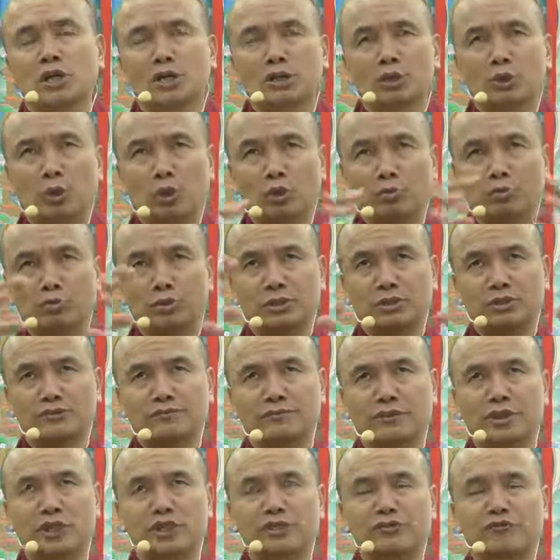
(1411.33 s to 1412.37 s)
The whole Buddhist
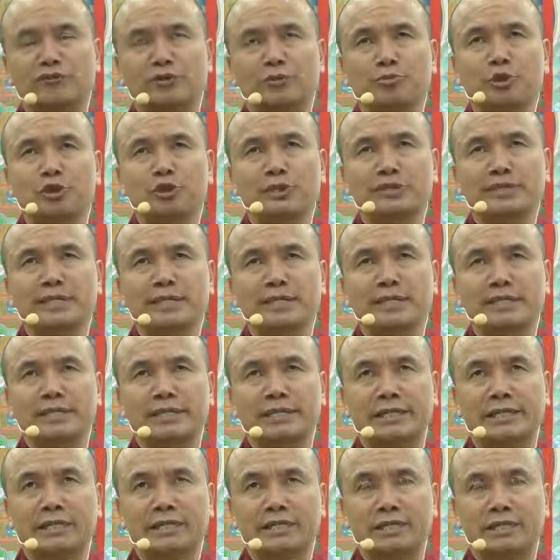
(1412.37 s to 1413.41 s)
philosophy, because that
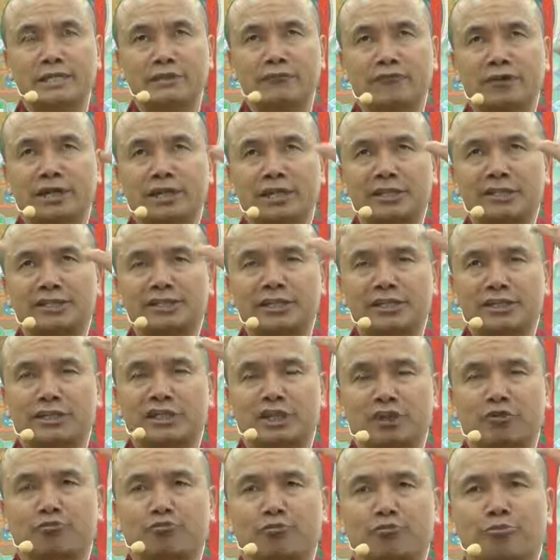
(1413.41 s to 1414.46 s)
the final
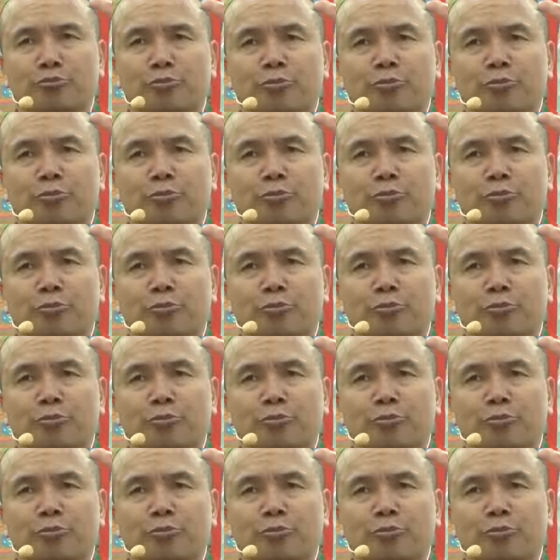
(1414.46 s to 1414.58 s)
teaching